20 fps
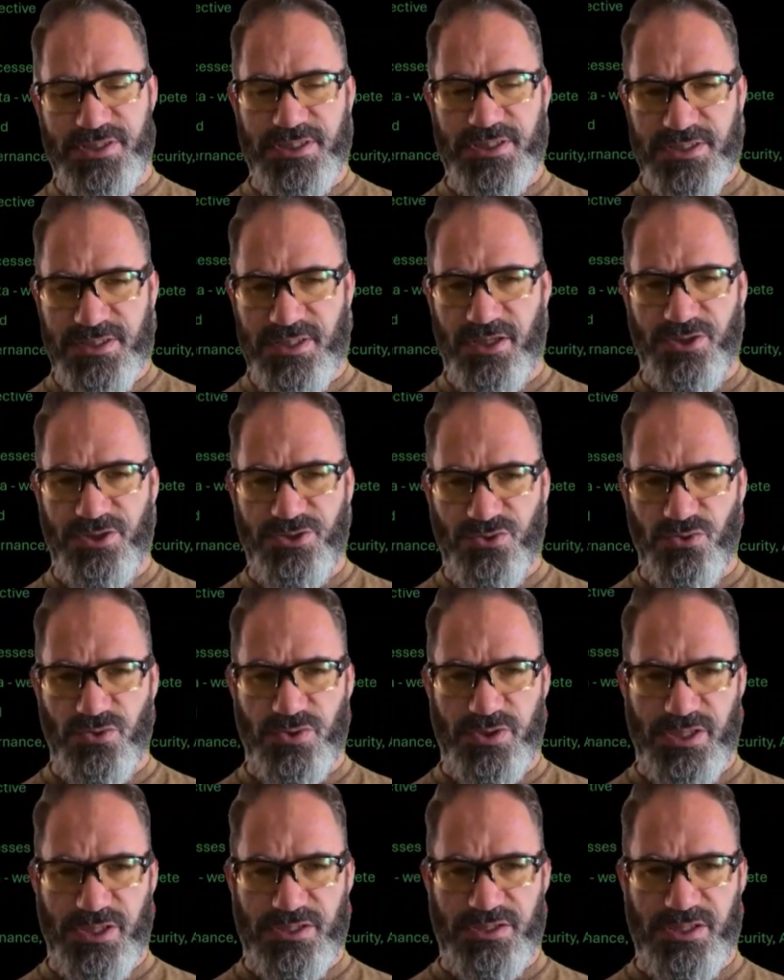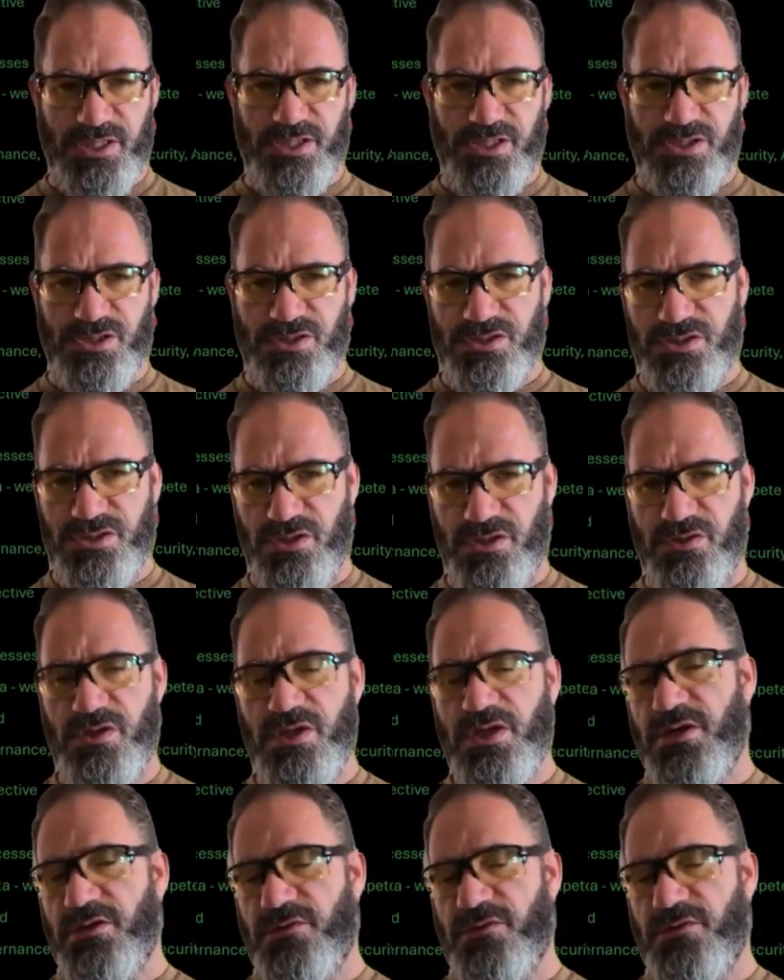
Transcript: inside your organization. So